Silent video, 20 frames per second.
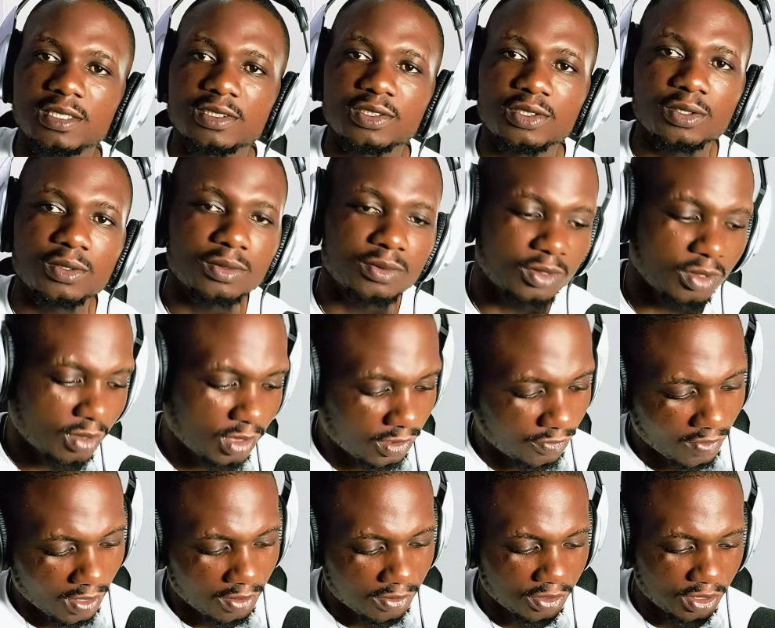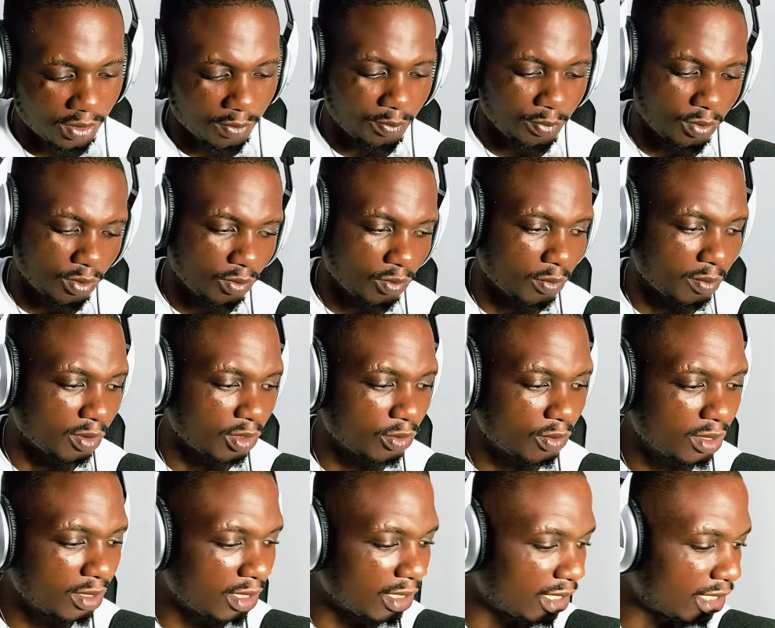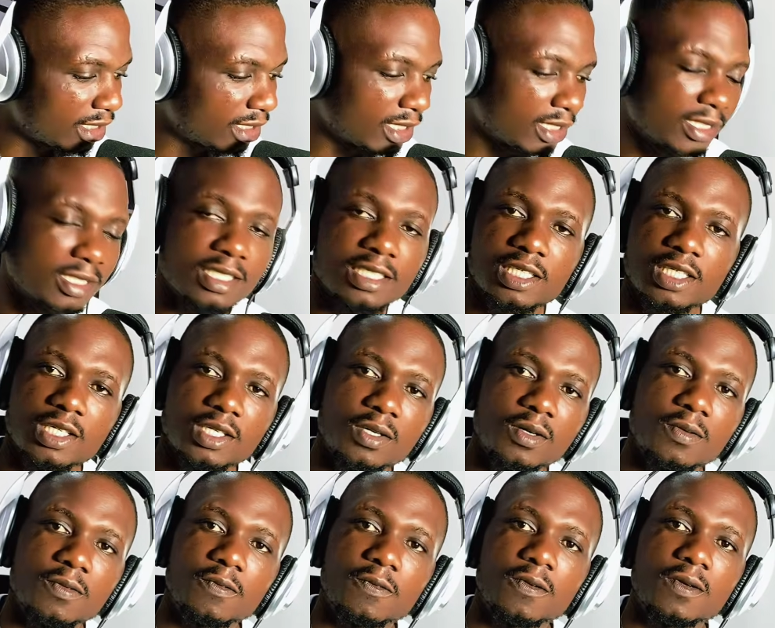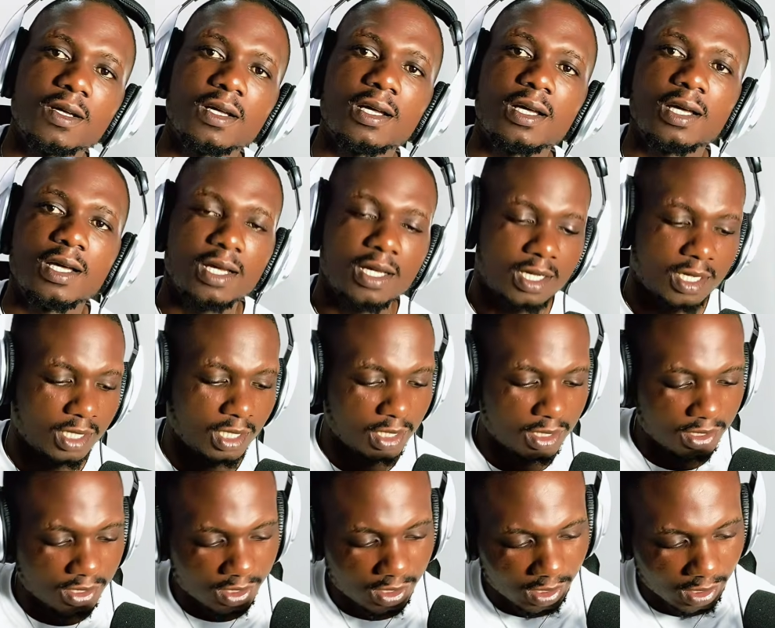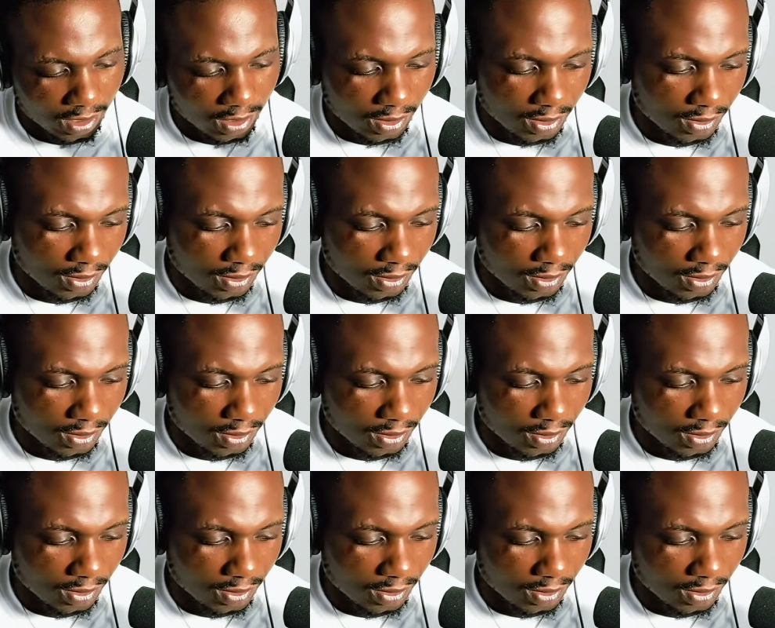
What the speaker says: So it's very simple. We'll be doing the lesson in the key of C.